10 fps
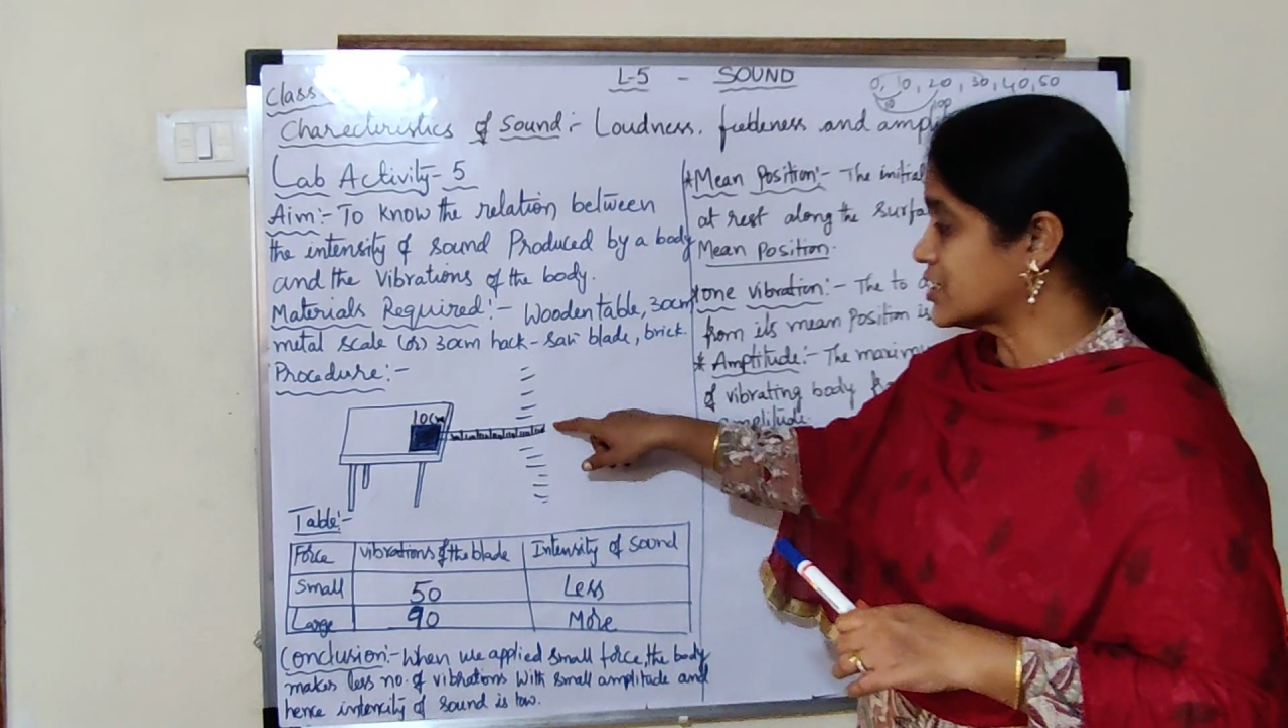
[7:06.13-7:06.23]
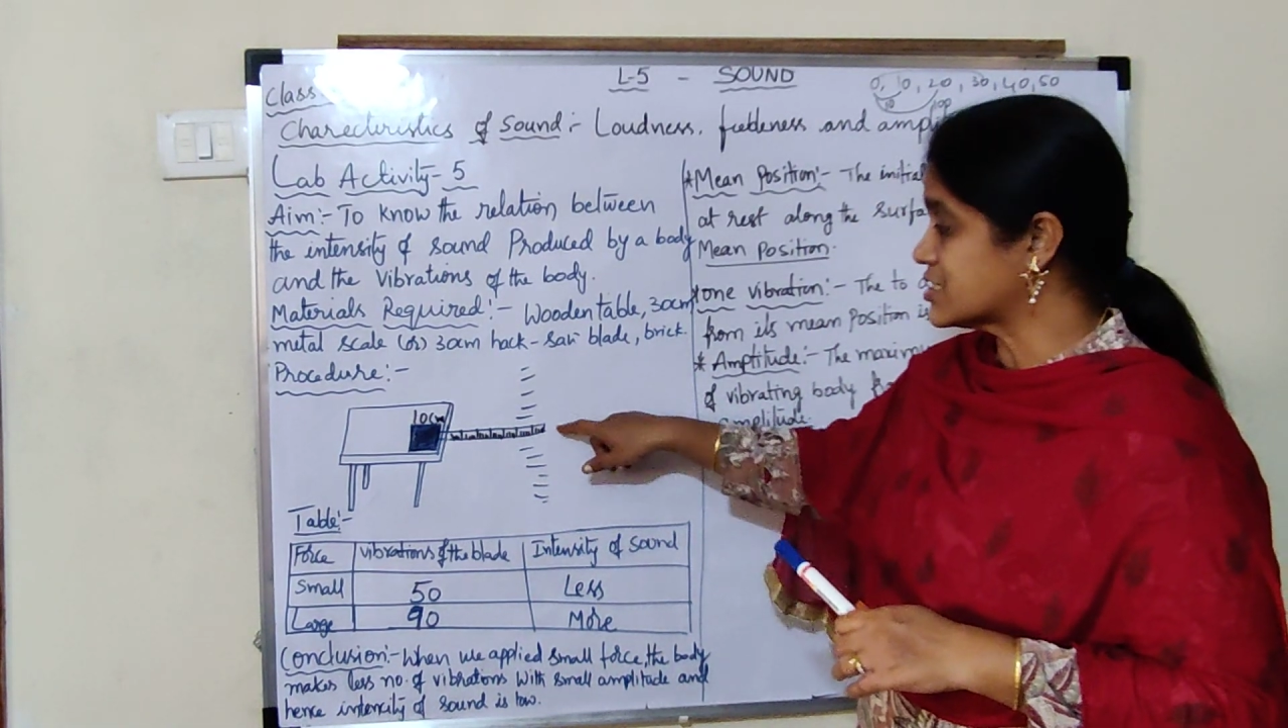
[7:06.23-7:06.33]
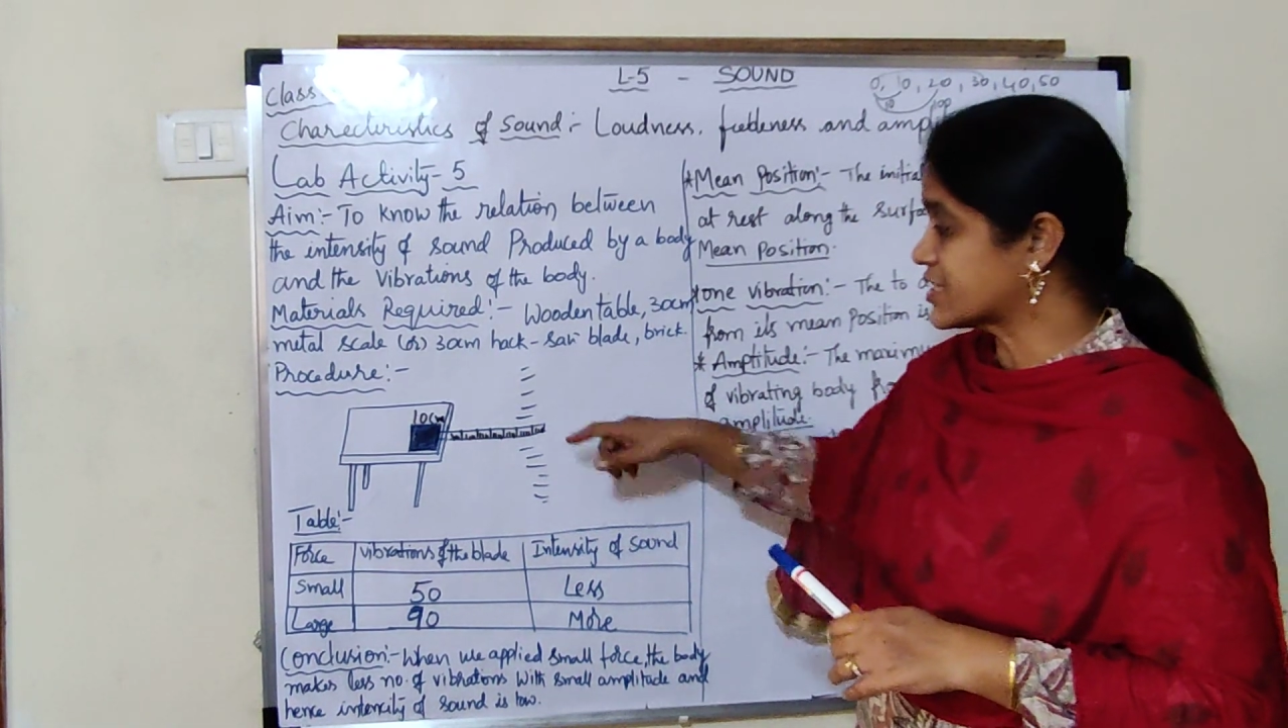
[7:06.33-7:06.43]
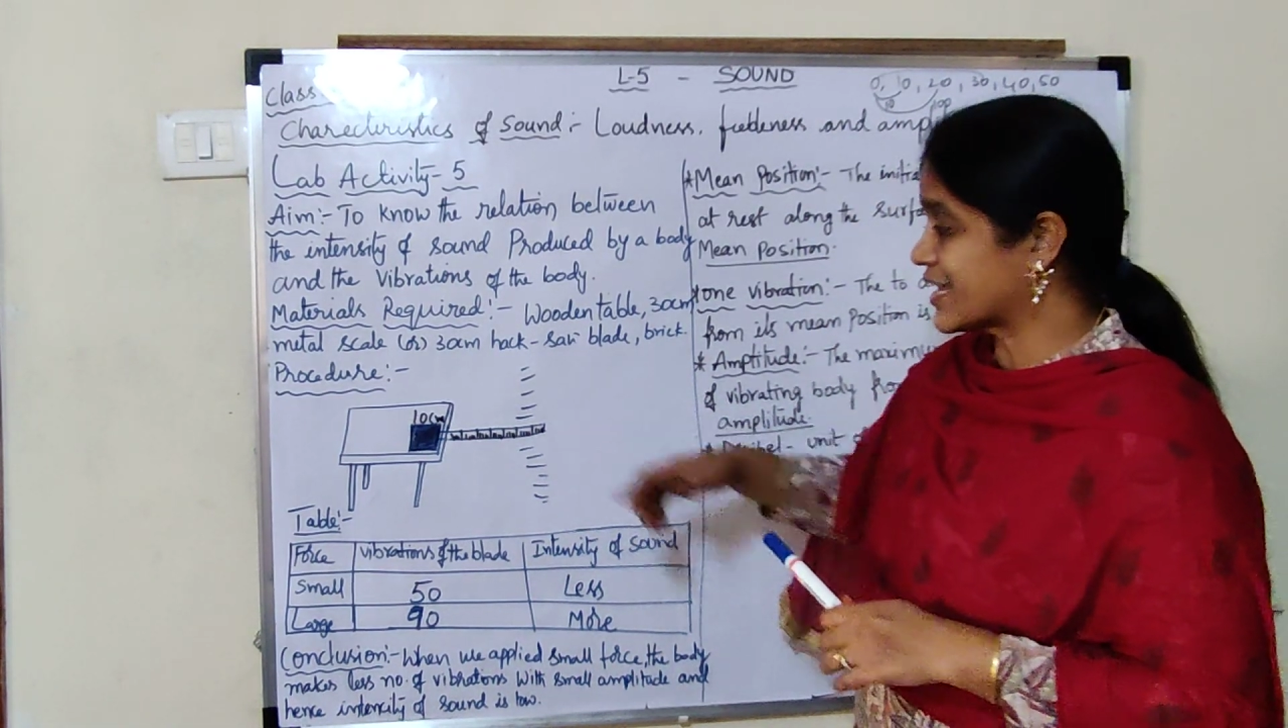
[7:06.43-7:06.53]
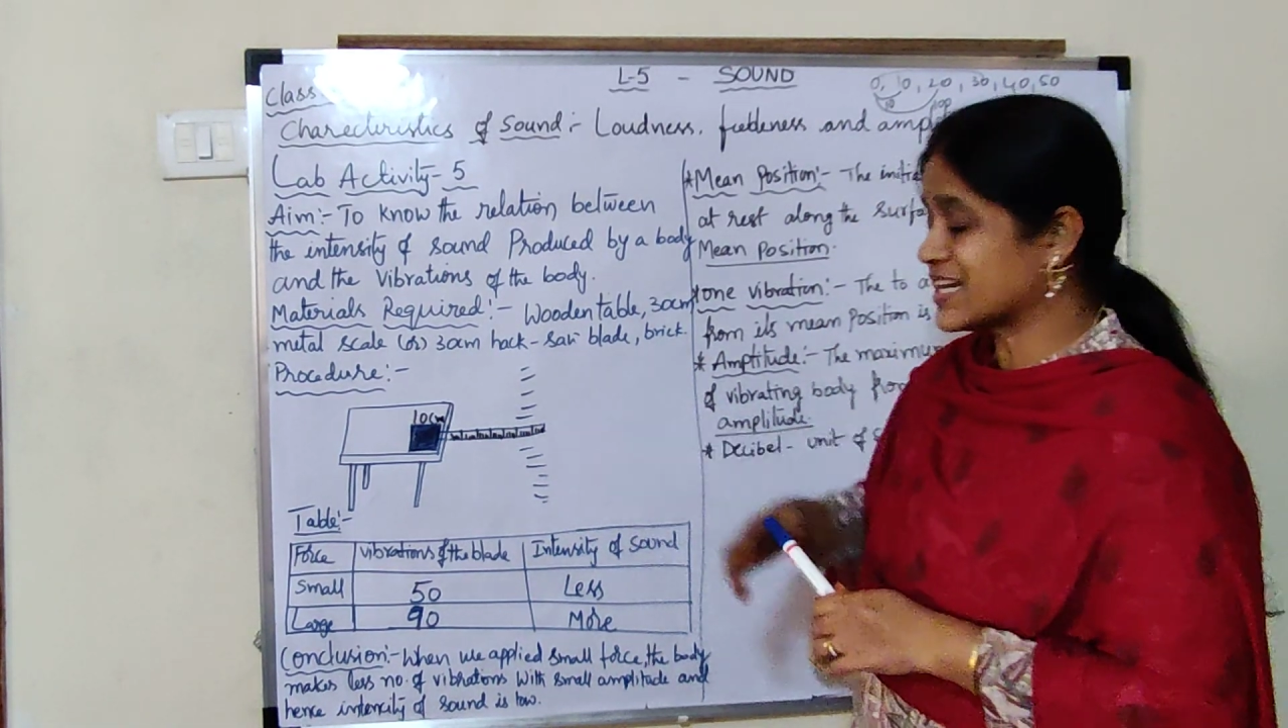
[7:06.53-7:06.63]
the
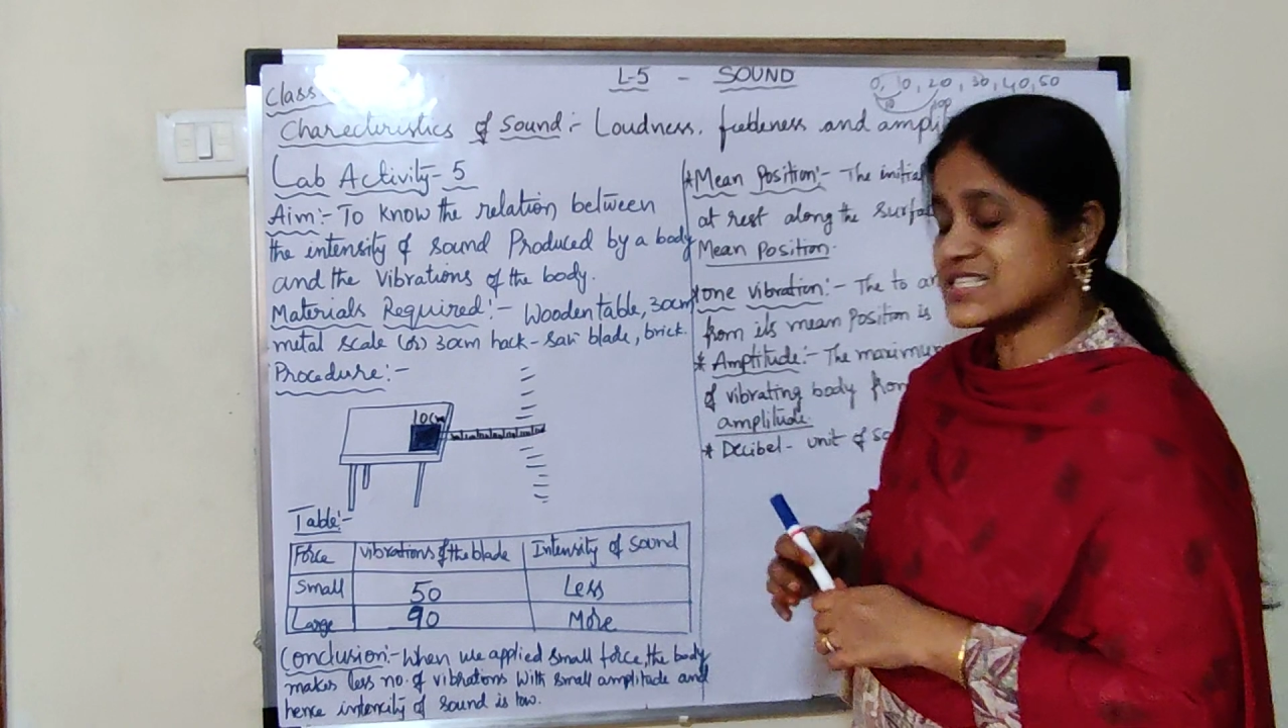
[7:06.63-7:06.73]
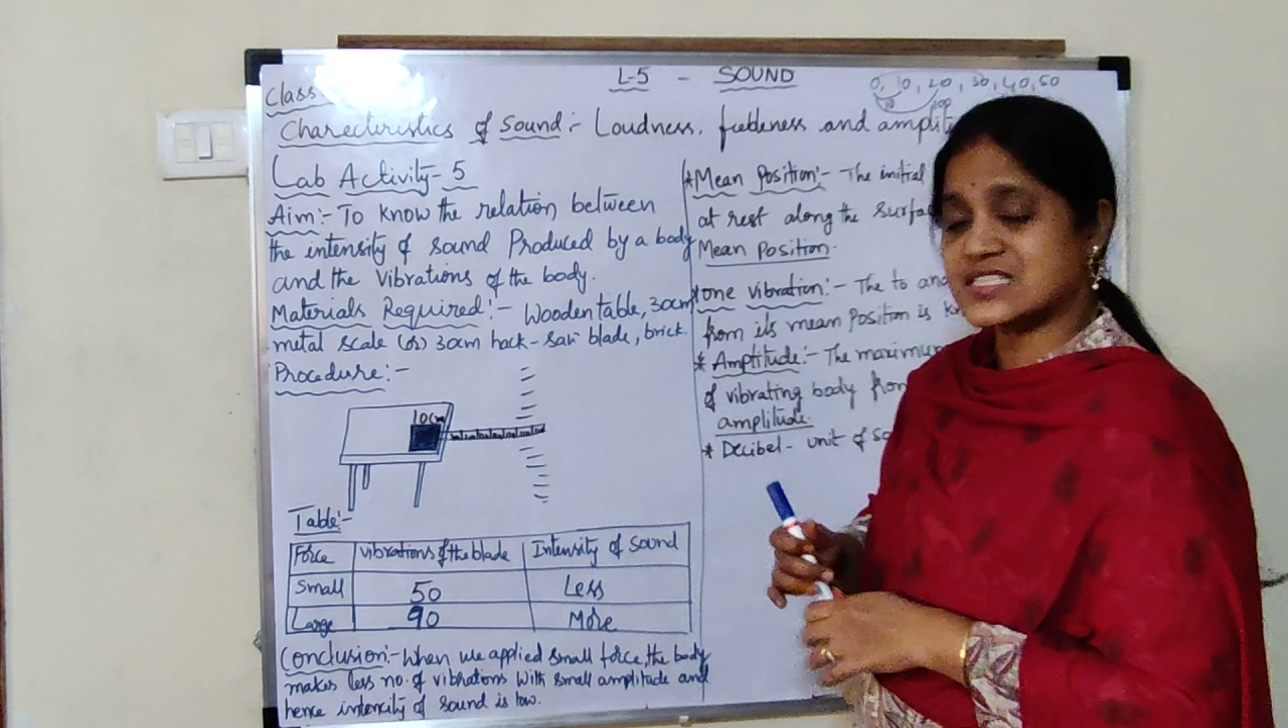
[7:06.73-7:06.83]
scale